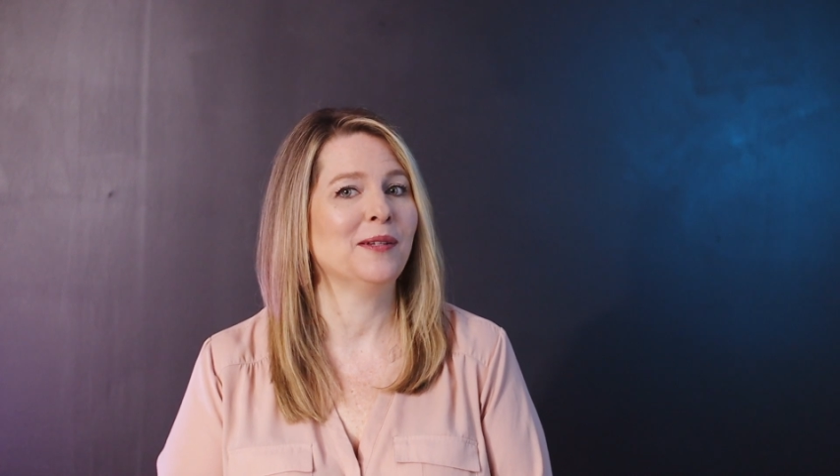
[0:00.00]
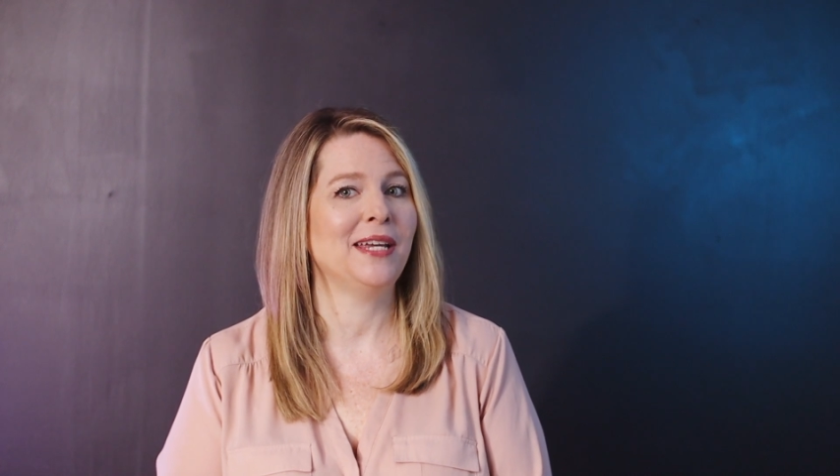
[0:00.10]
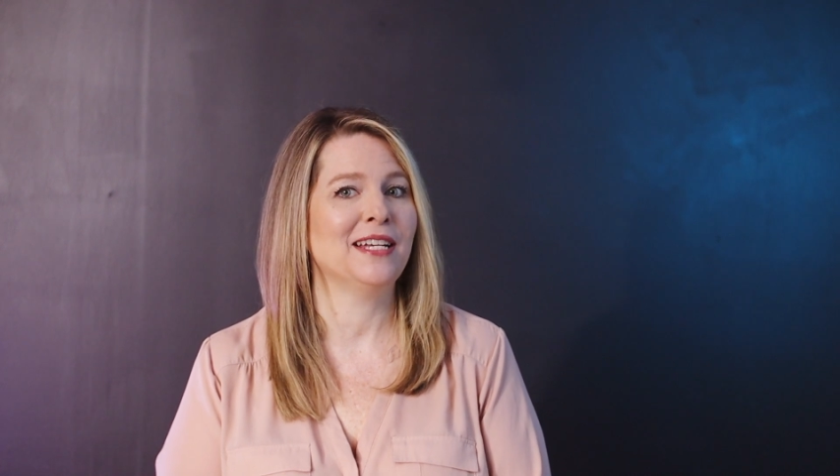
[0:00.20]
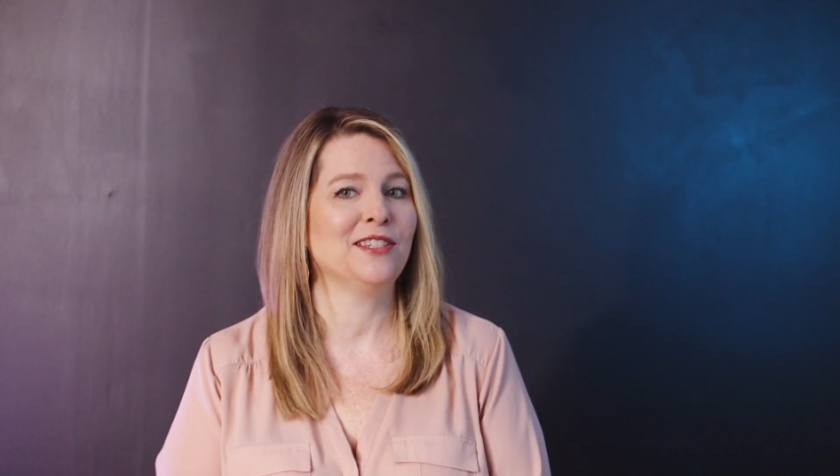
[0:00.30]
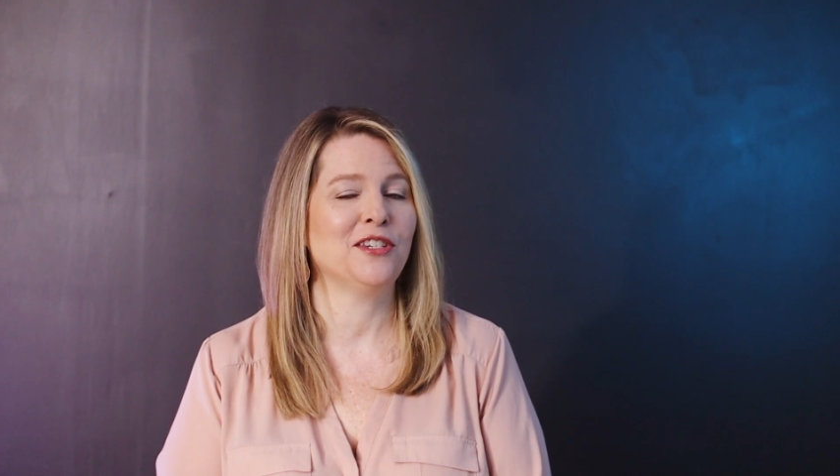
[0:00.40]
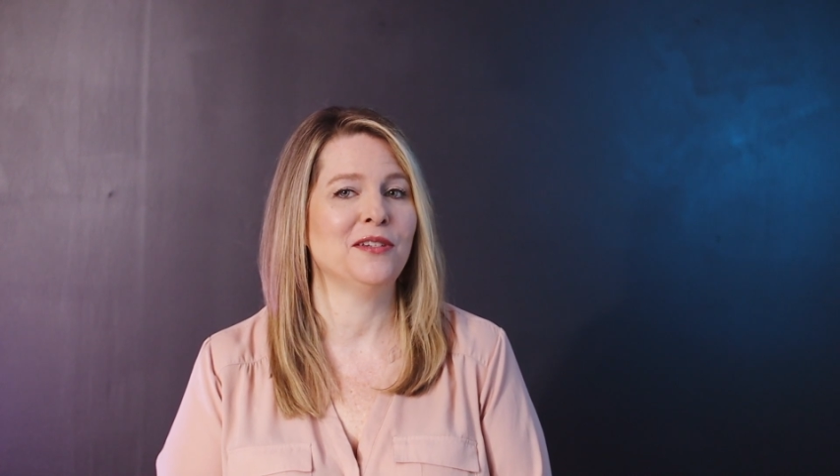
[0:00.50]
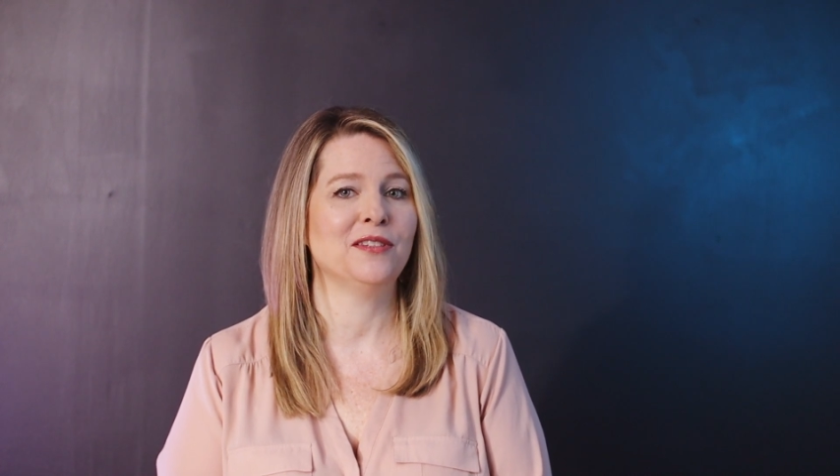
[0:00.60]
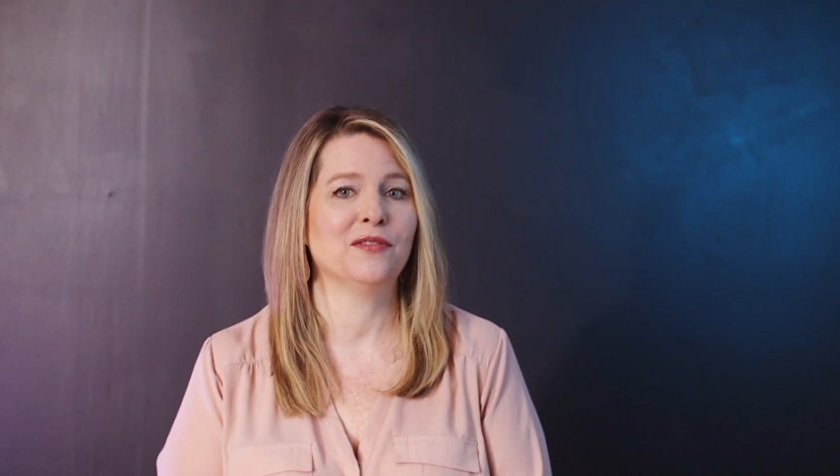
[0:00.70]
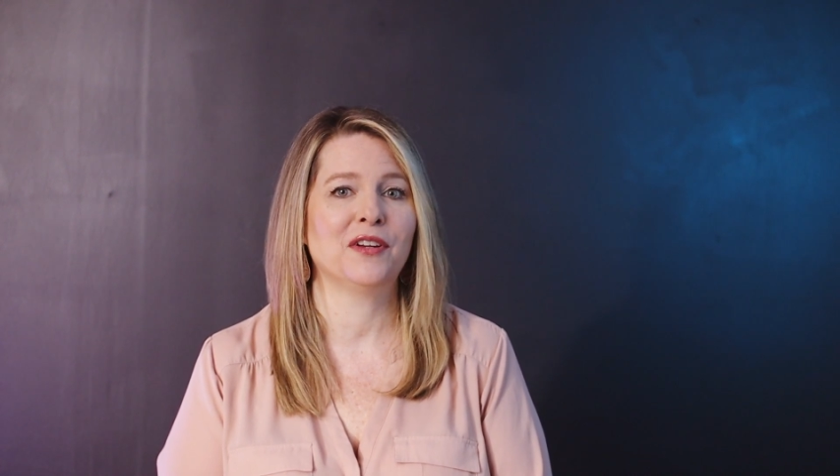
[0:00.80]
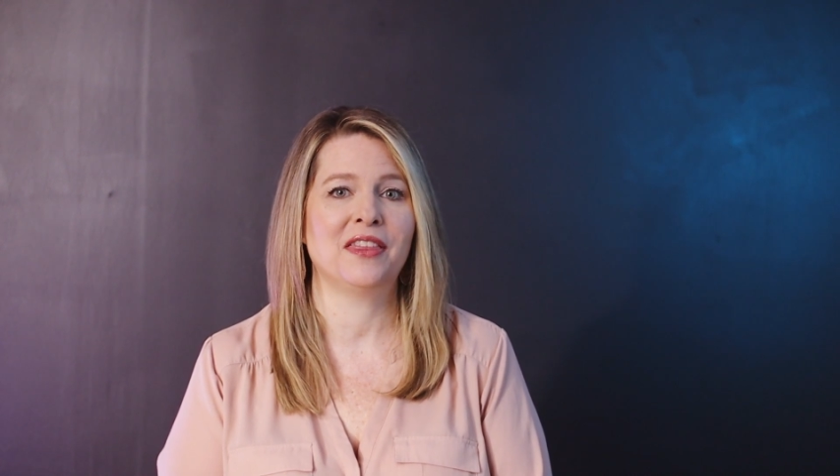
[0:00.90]
dance
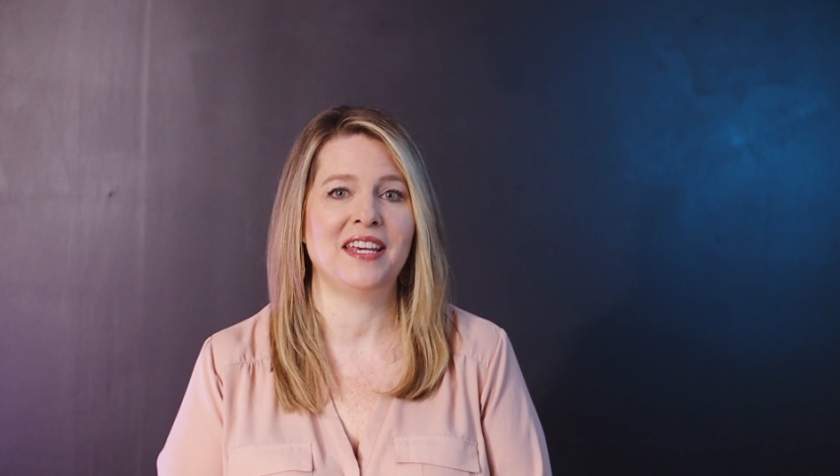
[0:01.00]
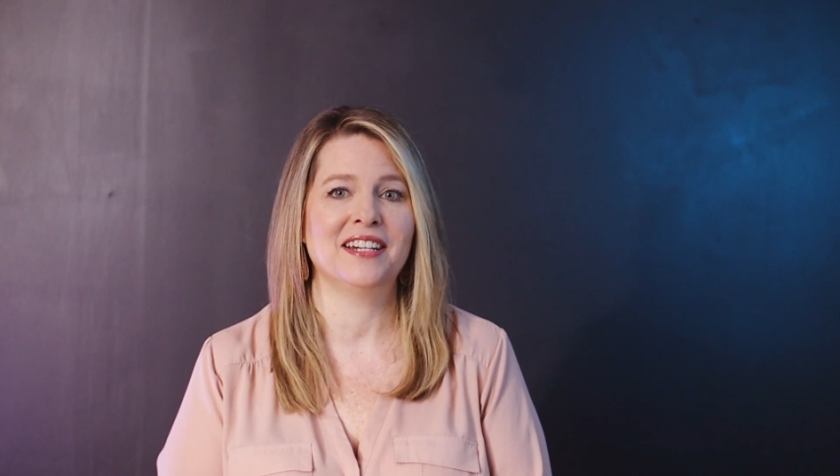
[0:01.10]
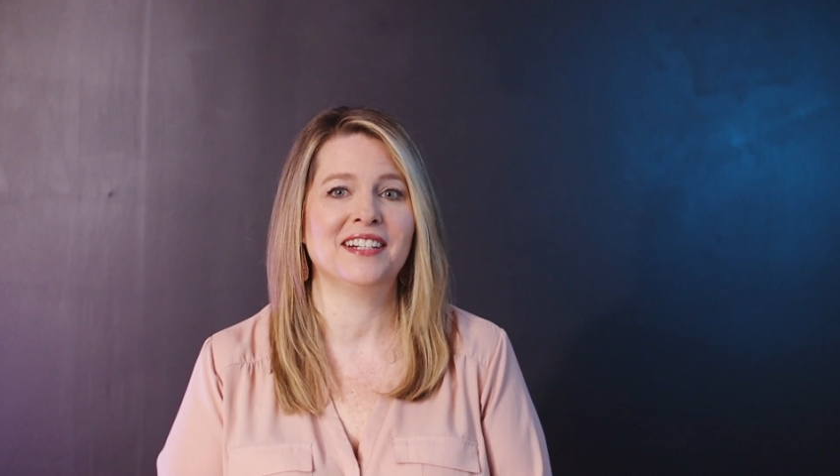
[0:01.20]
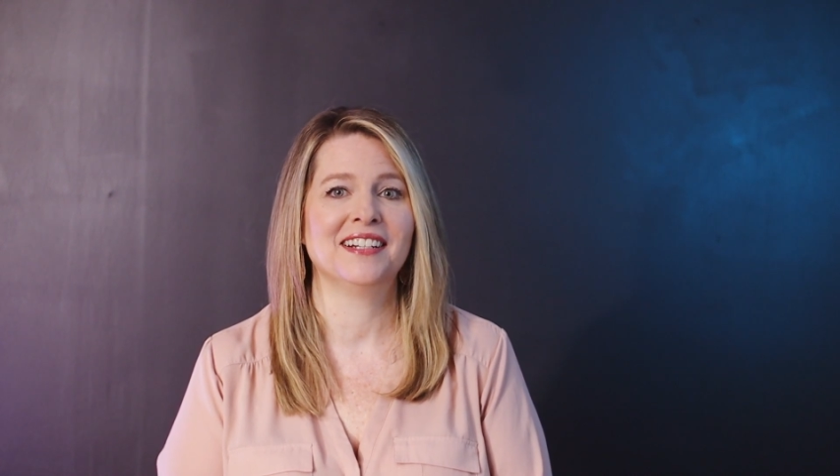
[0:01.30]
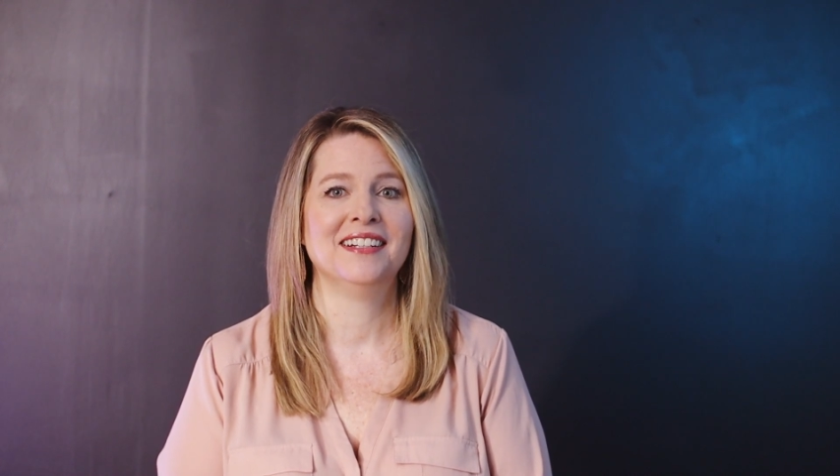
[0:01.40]
shoes for theater.